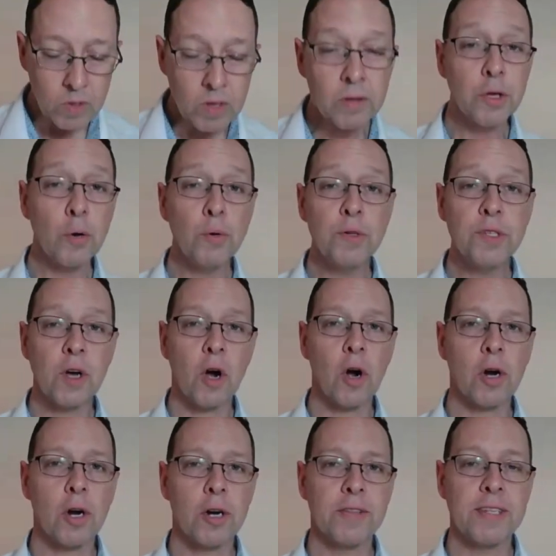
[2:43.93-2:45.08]
Those
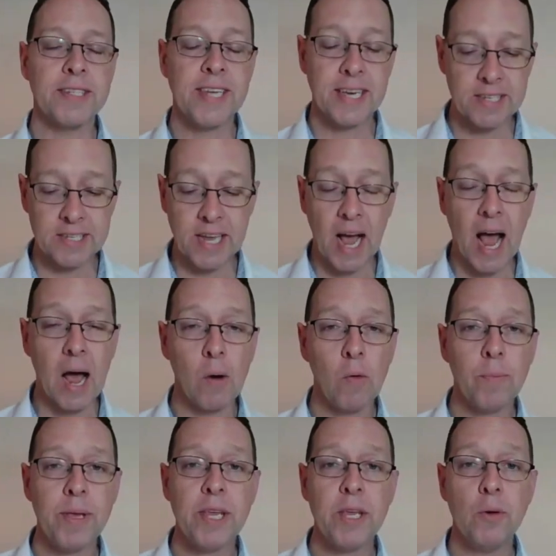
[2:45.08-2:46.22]
are the texts I
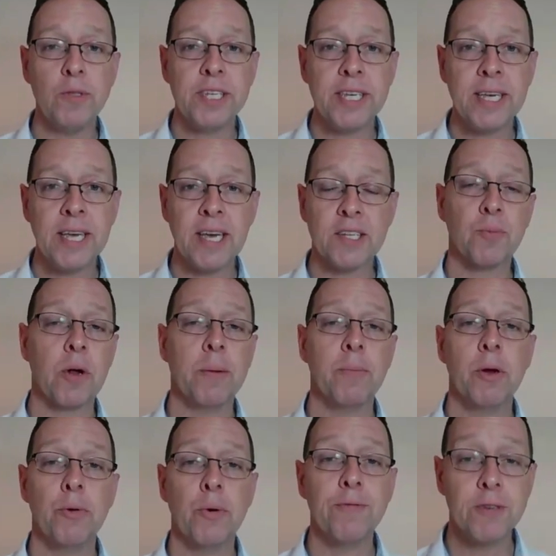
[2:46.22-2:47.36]
will be using as
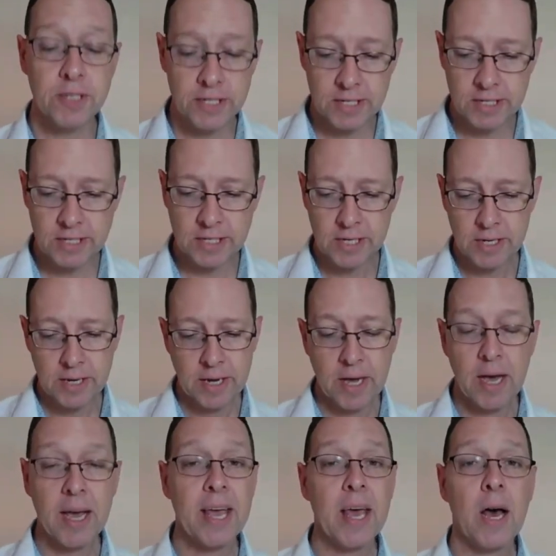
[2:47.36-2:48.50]
primary references.
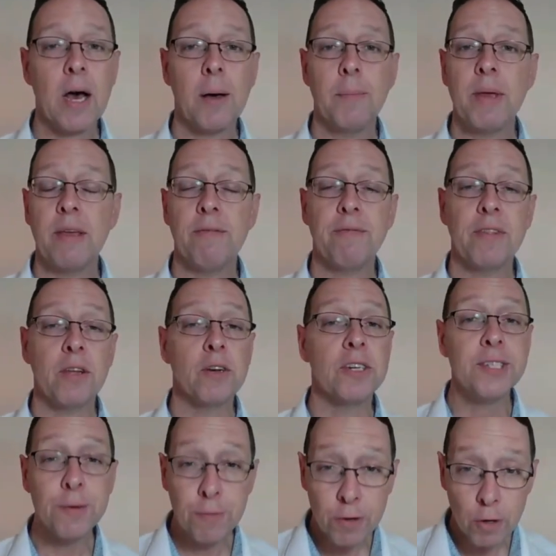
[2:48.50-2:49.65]
If they're
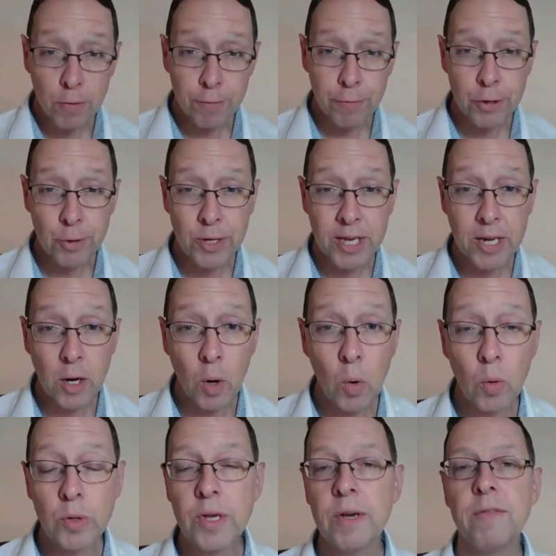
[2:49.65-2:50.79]
difficult for you to get a
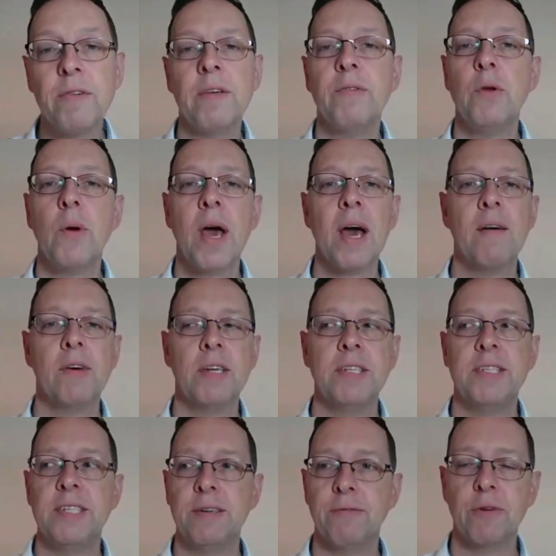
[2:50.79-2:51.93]
hold of, if you have a
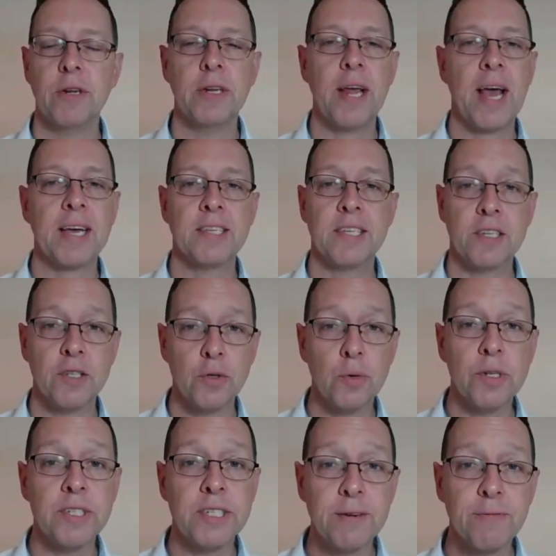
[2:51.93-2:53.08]
different access to
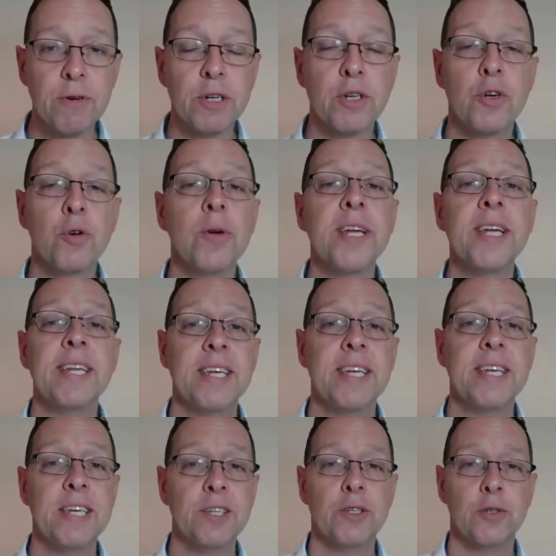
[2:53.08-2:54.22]
a different Korean
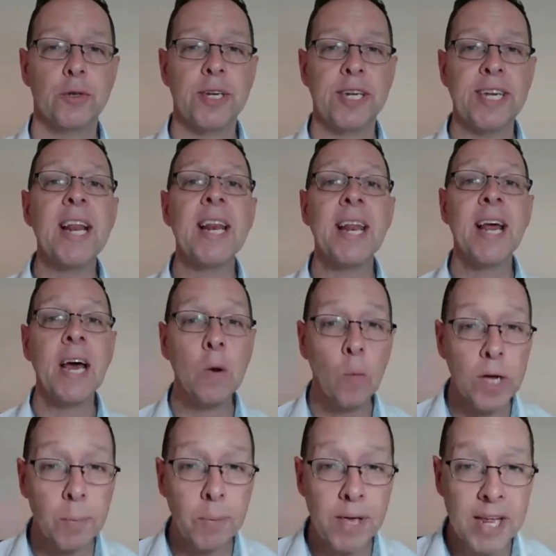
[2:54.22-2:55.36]
history, not
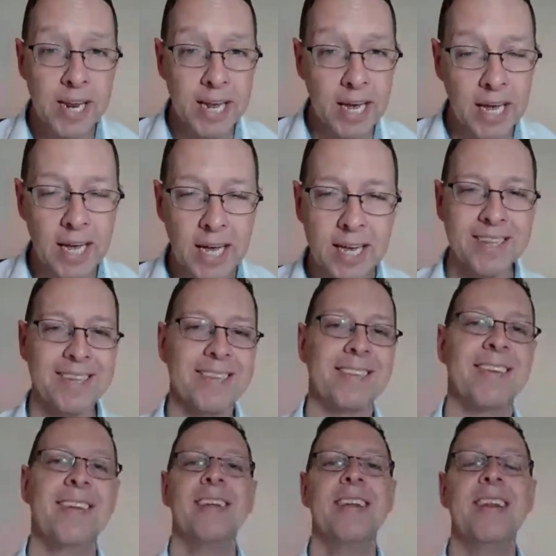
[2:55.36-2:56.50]
Wikipedia,
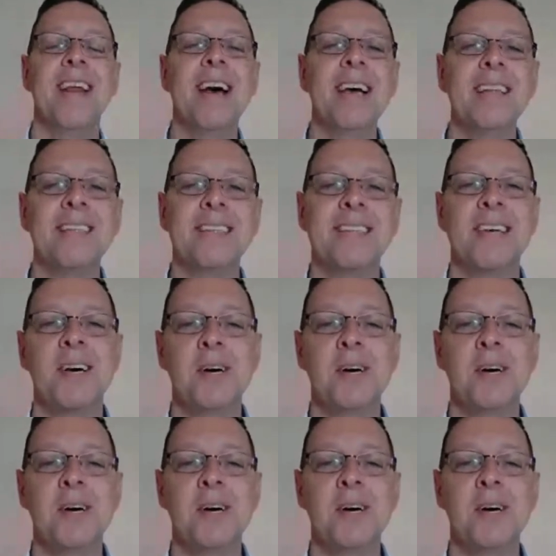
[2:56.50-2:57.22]
not